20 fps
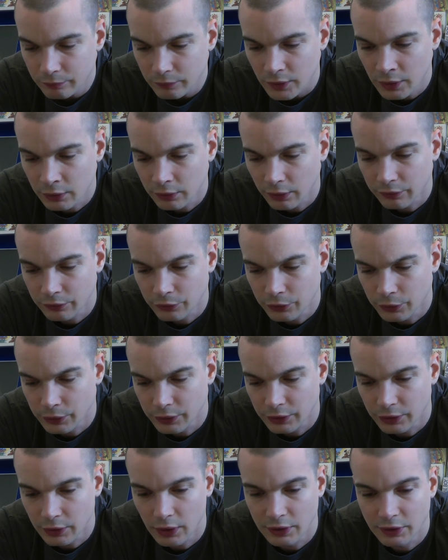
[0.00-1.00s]
Nothing too
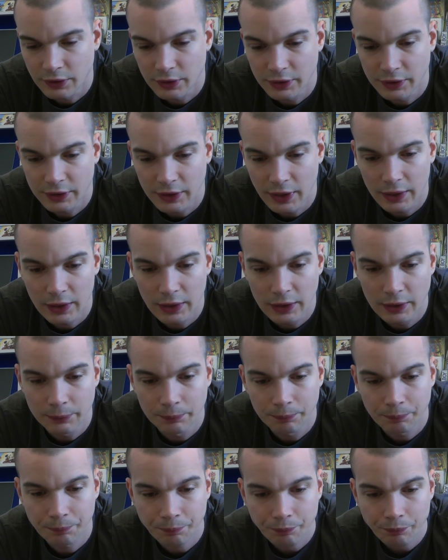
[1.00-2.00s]
exciting, sadly.
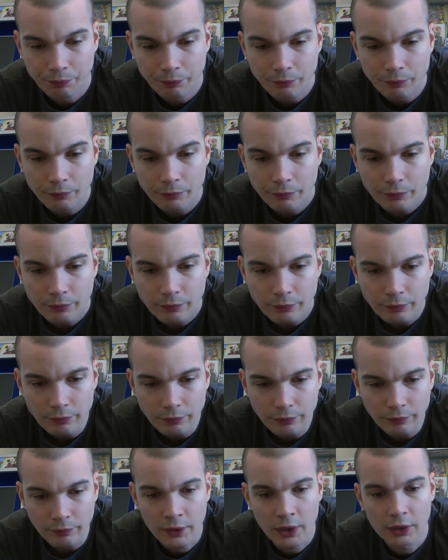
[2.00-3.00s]

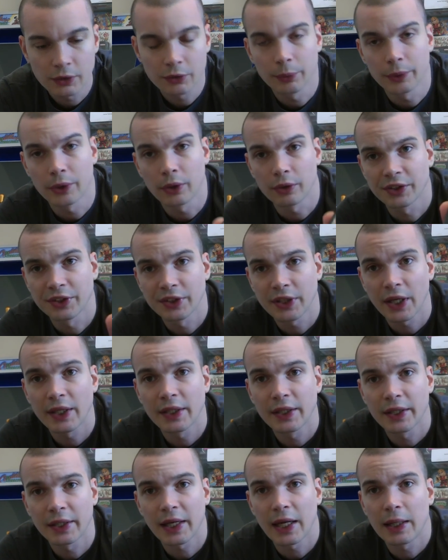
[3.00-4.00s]
So we've got
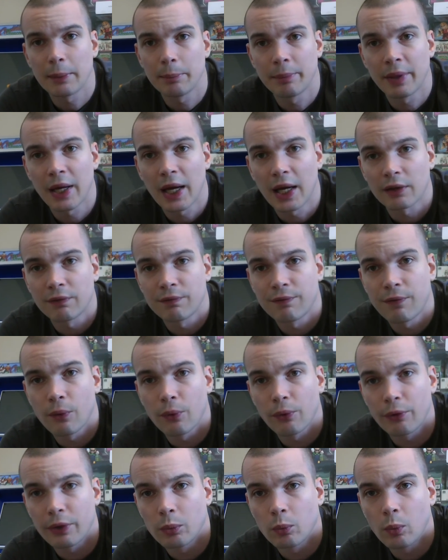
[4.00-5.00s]
Sega Game Pack
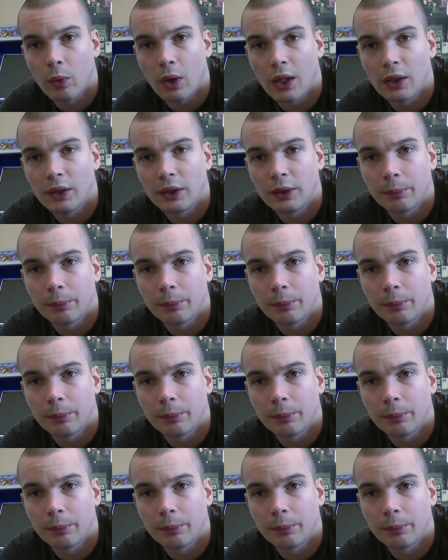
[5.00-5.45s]
4-in-1.